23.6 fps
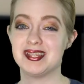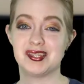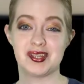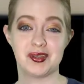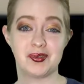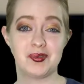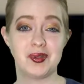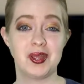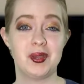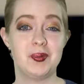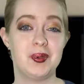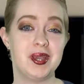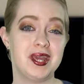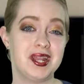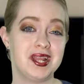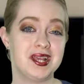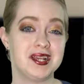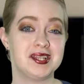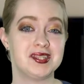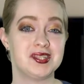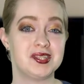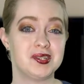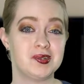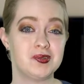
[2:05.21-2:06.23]
It's a great way to
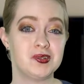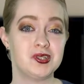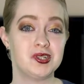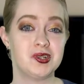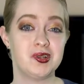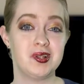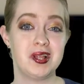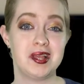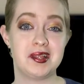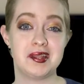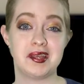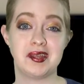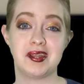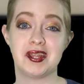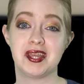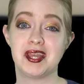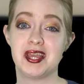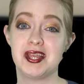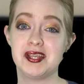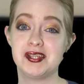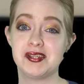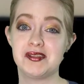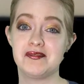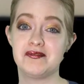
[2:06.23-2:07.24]
get social and on
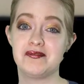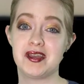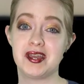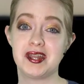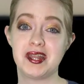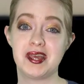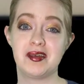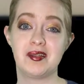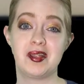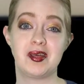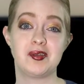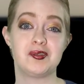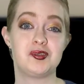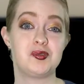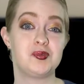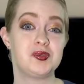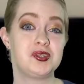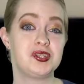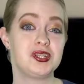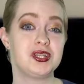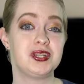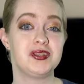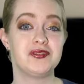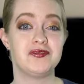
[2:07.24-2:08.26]
occasion find out how
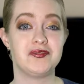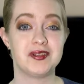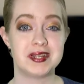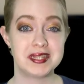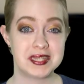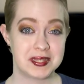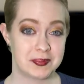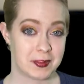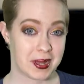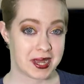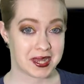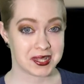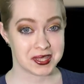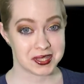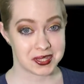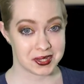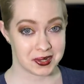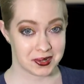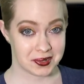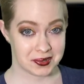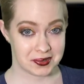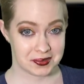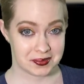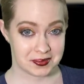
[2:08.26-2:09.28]
twisted your friends' minds
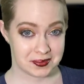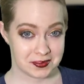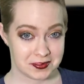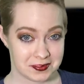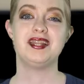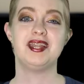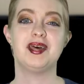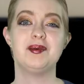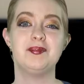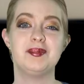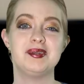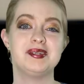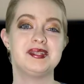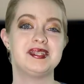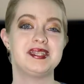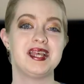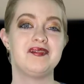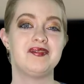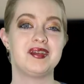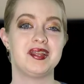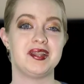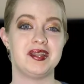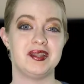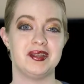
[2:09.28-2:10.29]
are. Number
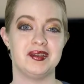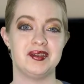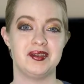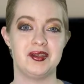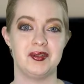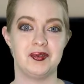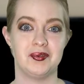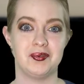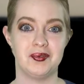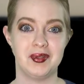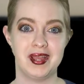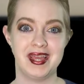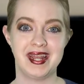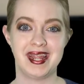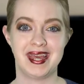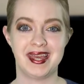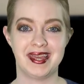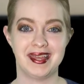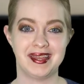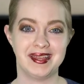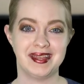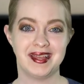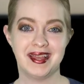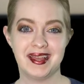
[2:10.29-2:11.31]
seven,
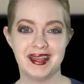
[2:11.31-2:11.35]
reading.